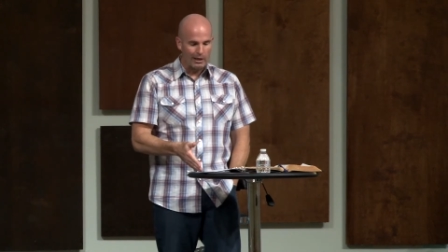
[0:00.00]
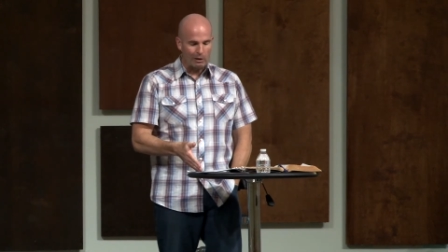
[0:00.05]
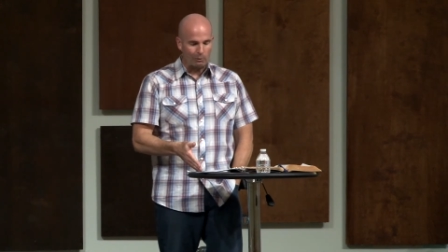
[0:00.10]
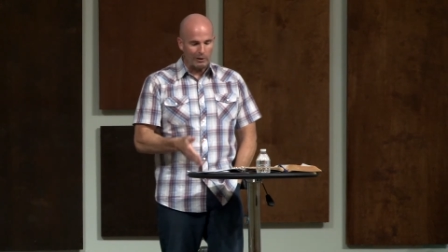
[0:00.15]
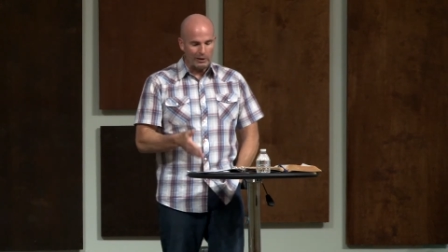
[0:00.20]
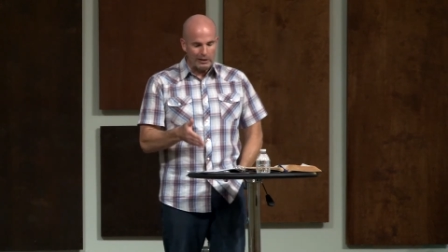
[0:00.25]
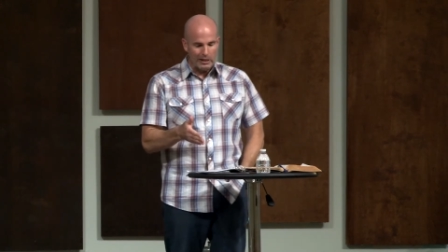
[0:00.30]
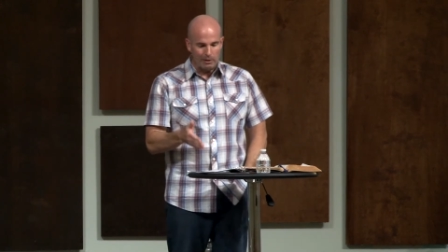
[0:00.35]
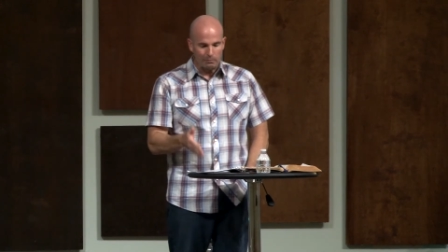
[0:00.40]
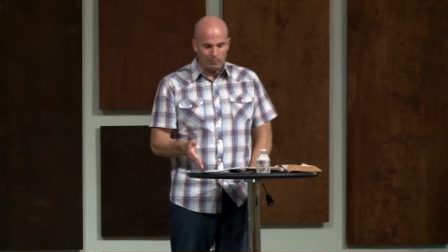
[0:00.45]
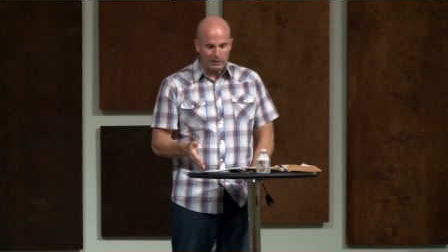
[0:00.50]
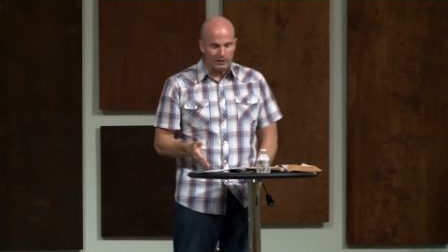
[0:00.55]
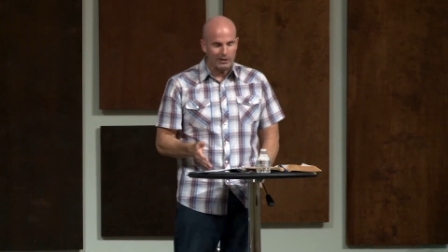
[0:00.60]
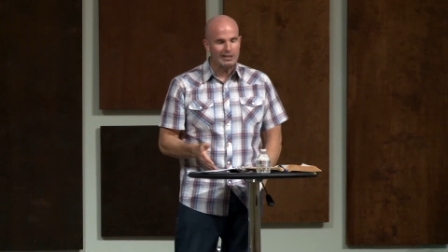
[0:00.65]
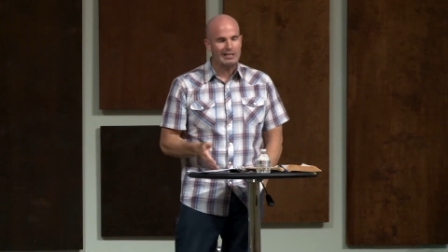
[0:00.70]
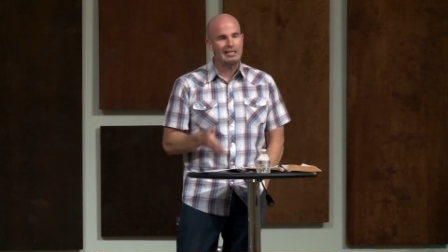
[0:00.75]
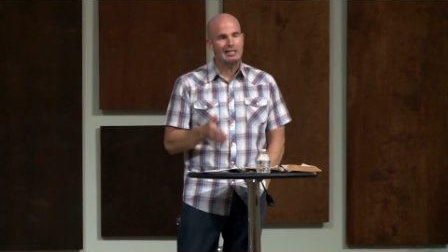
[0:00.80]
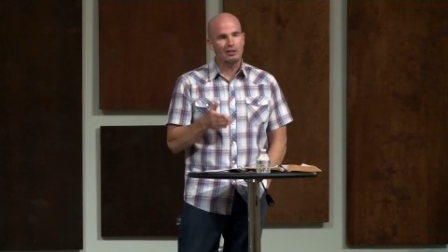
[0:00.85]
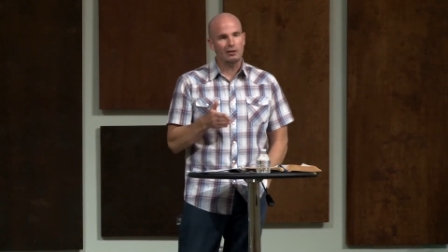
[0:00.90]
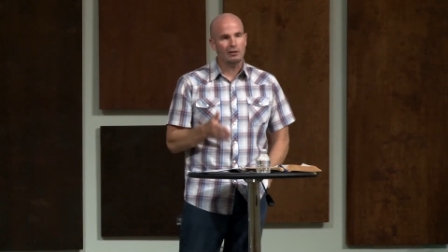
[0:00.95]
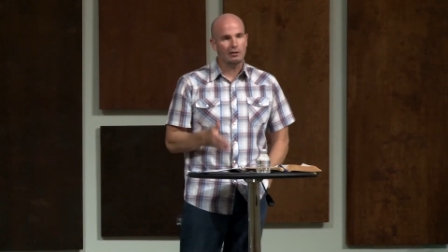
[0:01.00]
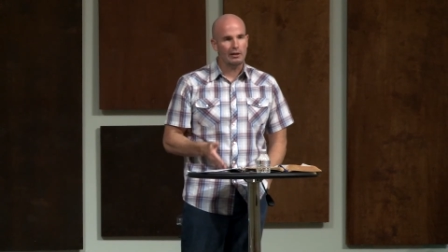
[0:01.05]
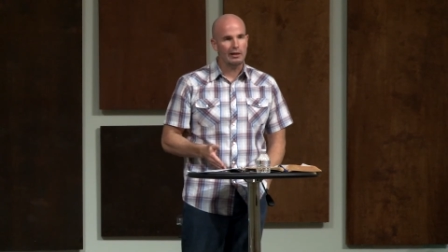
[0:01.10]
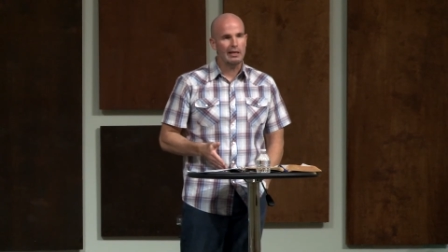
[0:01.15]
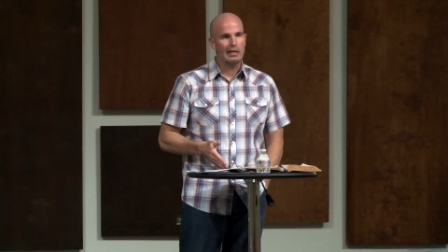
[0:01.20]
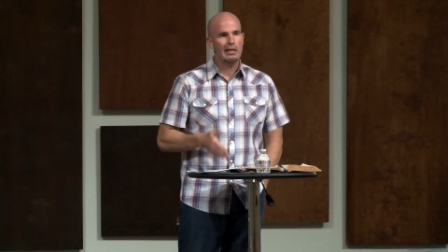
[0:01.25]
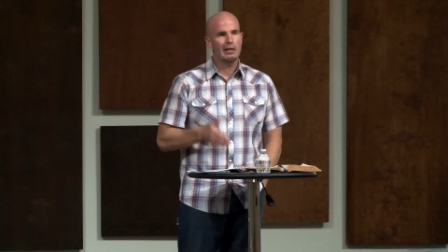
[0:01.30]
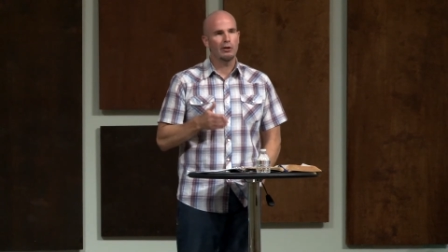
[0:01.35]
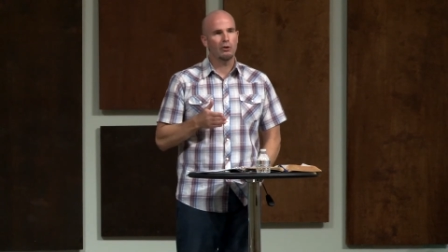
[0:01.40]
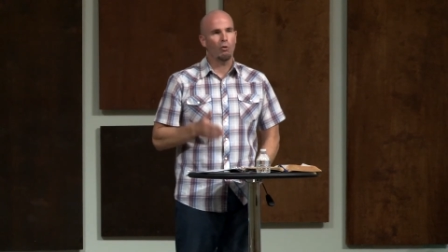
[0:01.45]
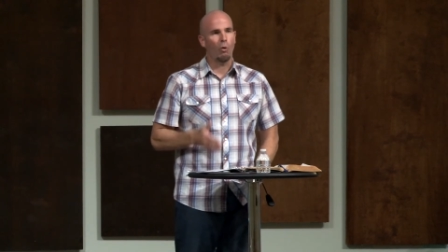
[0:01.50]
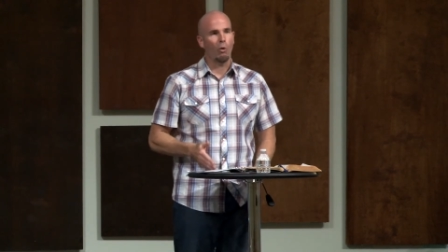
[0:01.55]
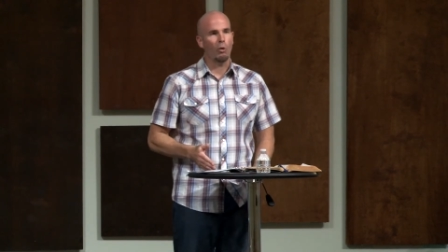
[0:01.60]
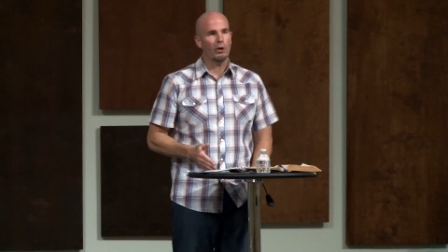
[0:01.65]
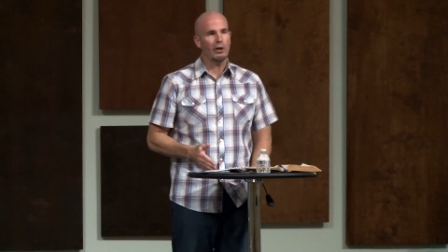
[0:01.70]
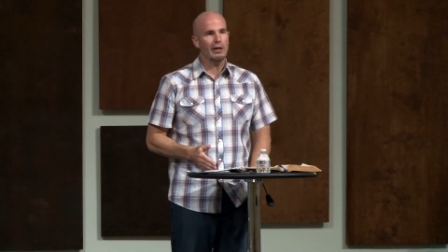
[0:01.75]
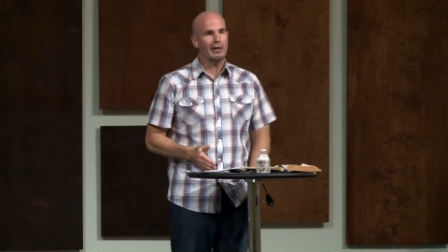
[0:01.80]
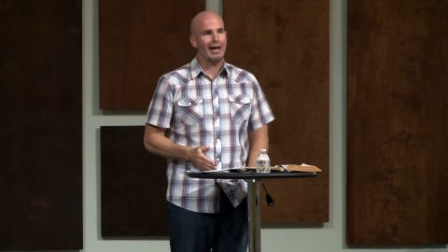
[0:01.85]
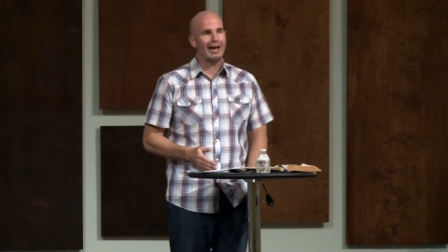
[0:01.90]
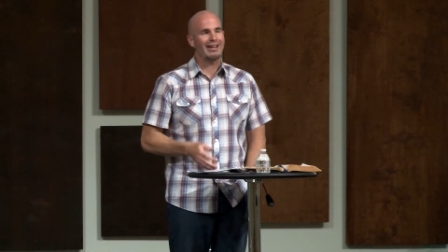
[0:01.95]
with the ability to lead and
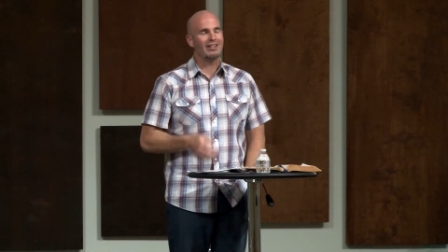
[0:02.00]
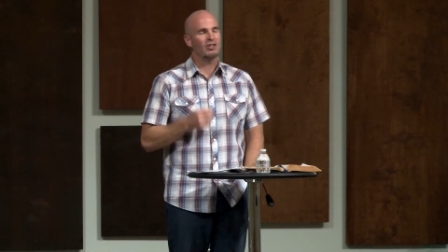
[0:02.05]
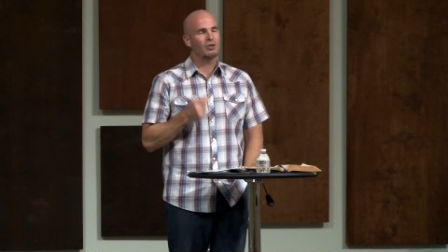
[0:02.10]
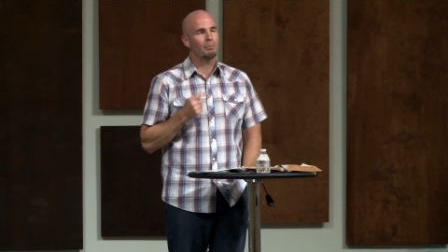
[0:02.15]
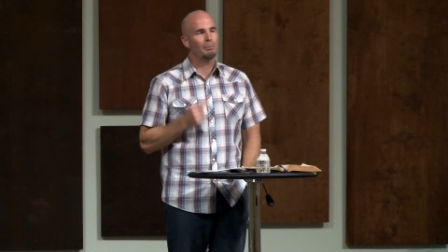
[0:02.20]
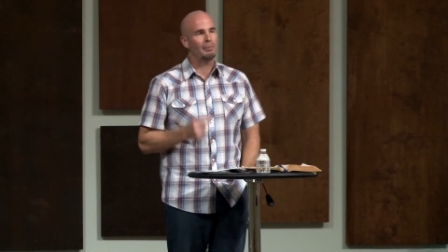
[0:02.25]
organize